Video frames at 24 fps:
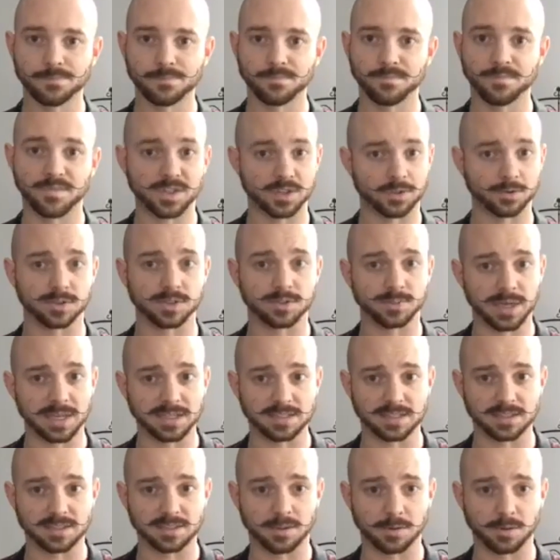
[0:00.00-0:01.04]
Visual
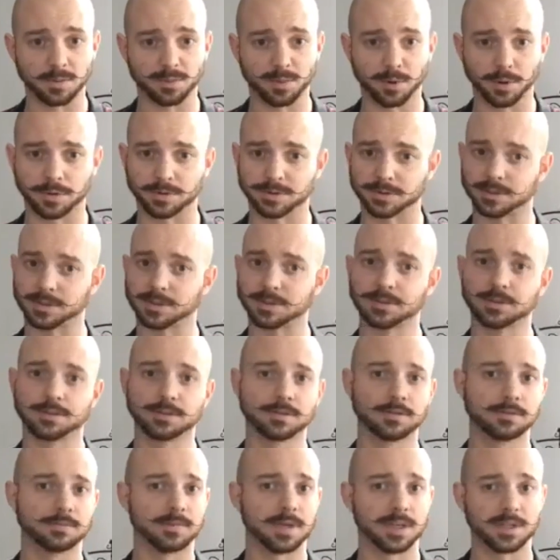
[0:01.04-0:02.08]
space is so important.
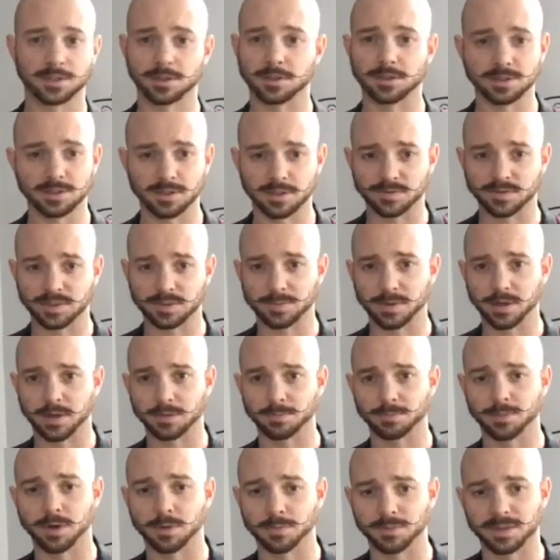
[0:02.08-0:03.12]
Make sure it serves a
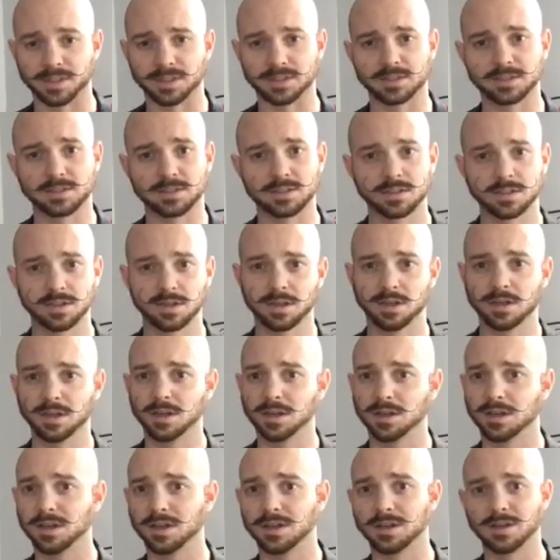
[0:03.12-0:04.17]
purpose.
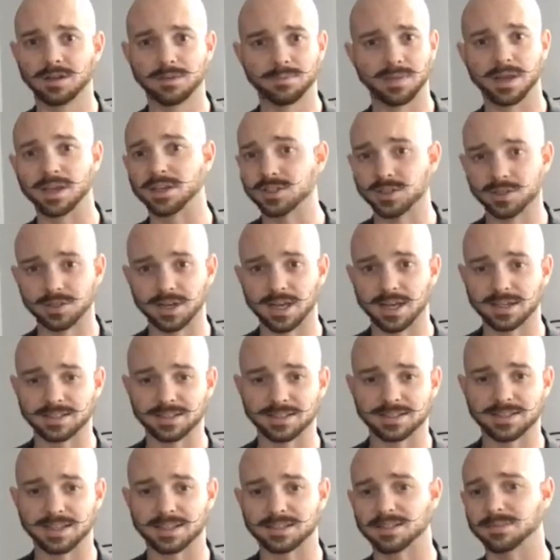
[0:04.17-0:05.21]
Make sure it has
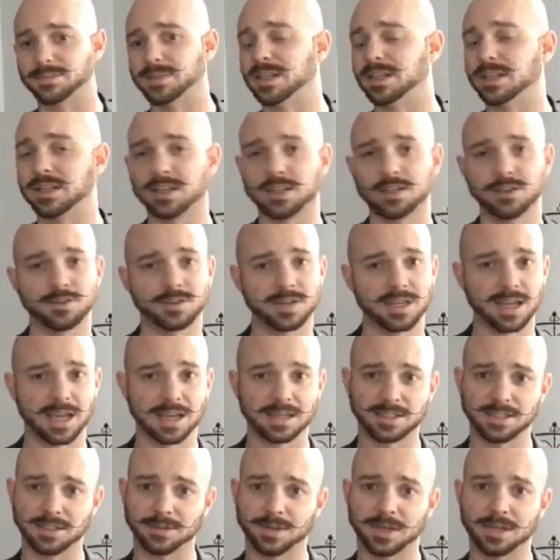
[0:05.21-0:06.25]
accessibility and you can
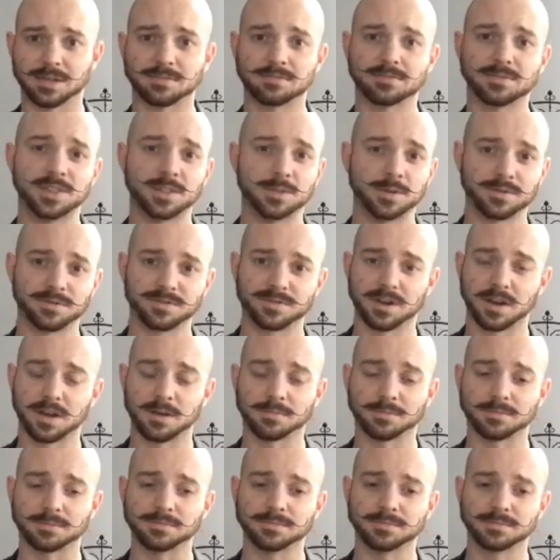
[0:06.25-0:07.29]
get to it, to and
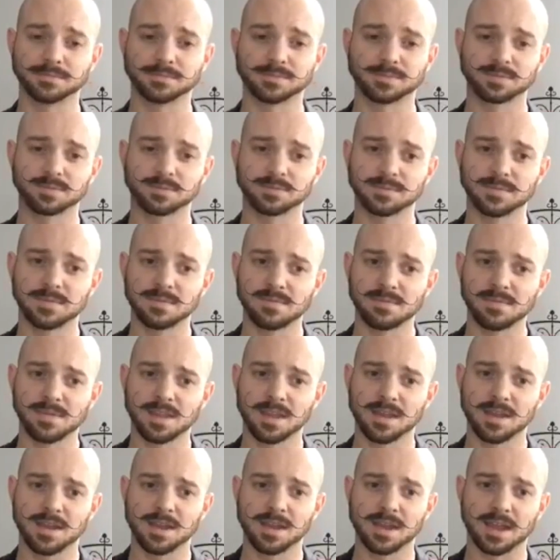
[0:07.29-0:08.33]
from.
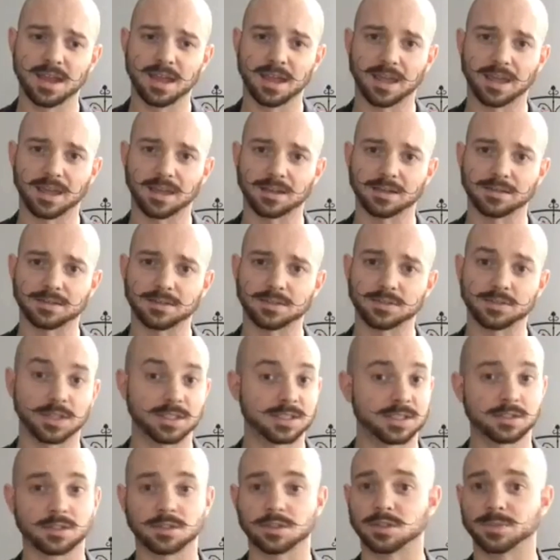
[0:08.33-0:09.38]
And
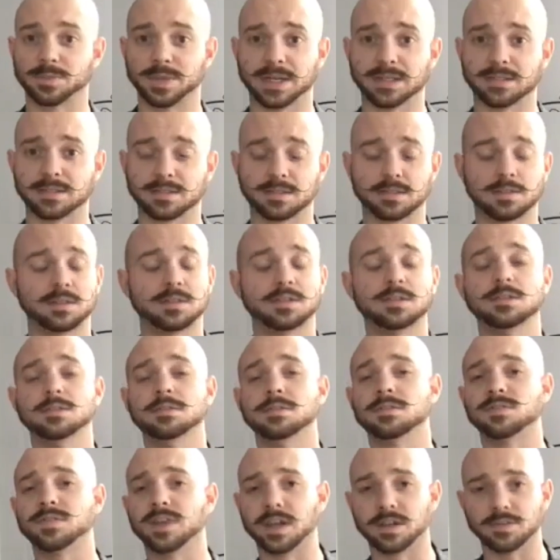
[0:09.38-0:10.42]
transitional space.
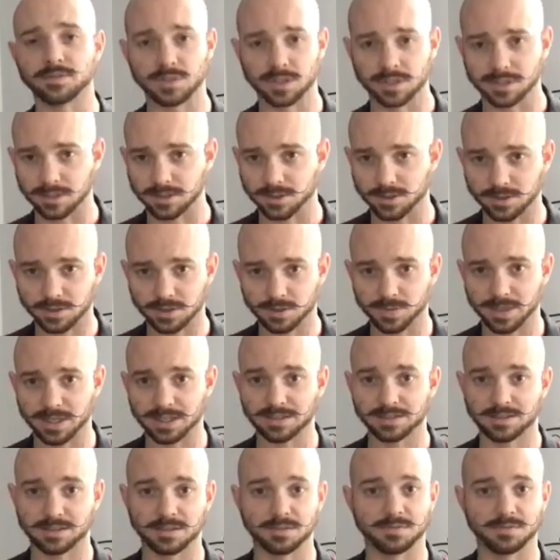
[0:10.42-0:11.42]
Huge fan of transitional space.